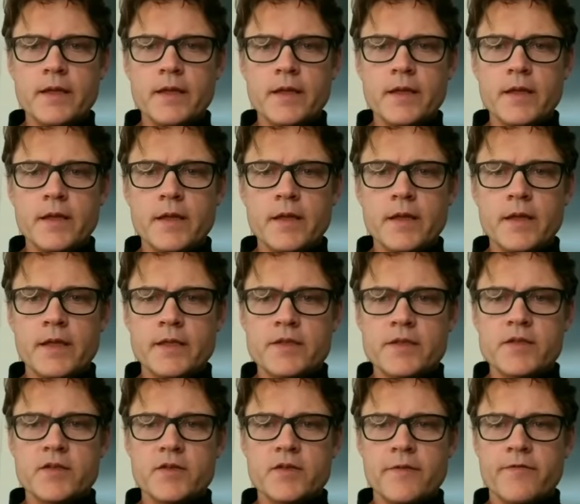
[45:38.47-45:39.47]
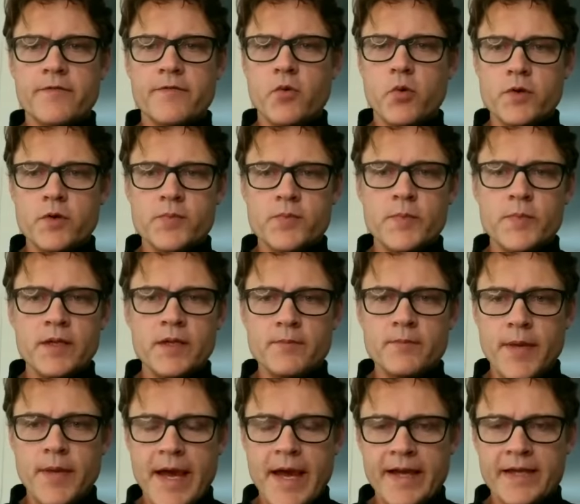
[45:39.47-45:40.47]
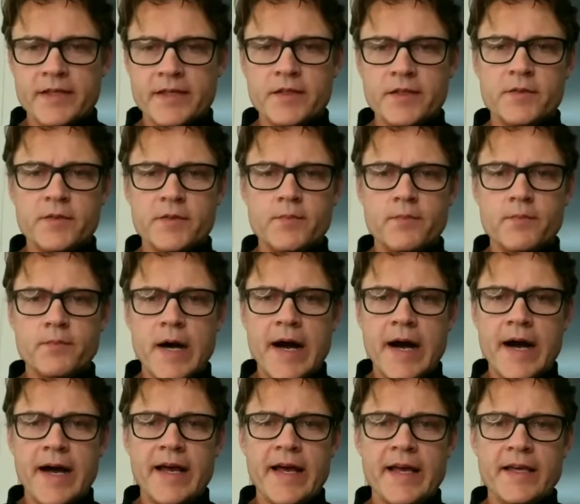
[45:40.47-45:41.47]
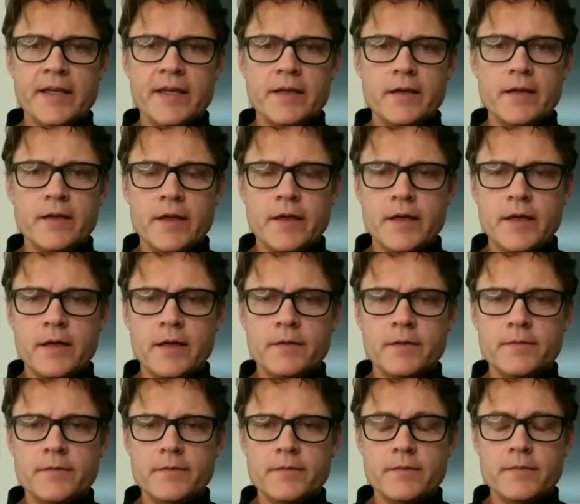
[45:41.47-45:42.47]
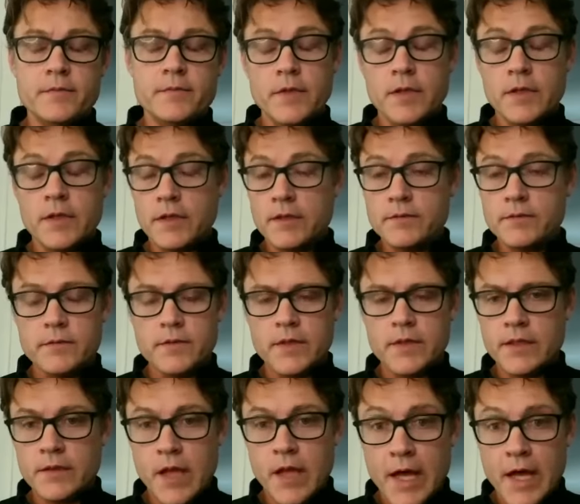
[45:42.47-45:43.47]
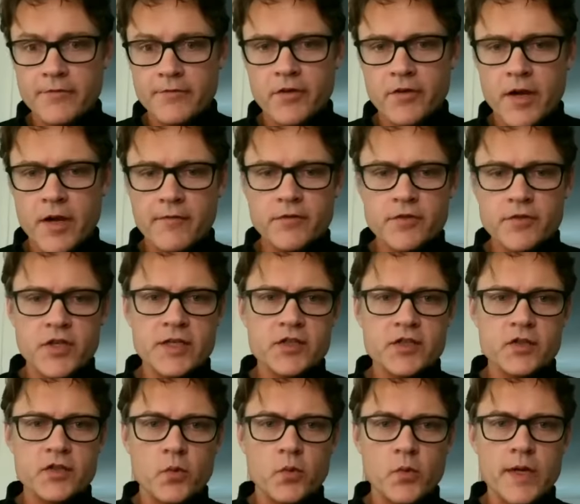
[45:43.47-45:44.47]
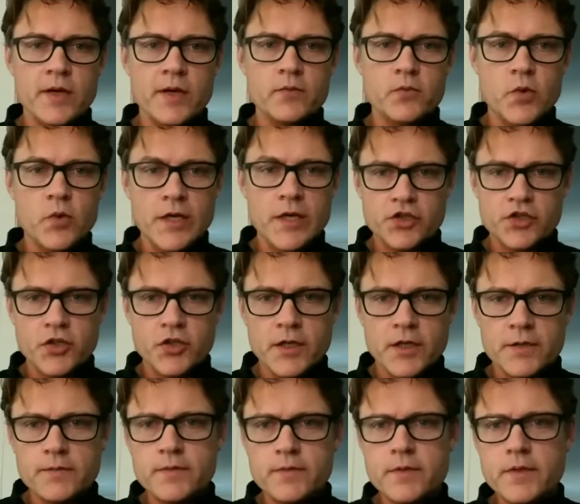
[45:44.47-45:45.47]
It's of course been impacted by a lot of conversation around Russia,